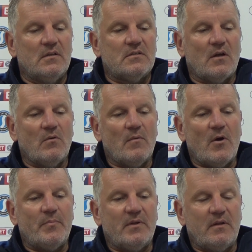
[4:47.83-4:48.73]
So I'm
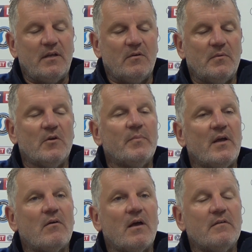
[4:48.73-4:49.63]
hoping that he'll
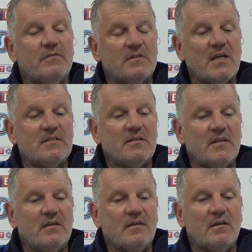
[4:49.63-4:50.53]
be okay for Saturday.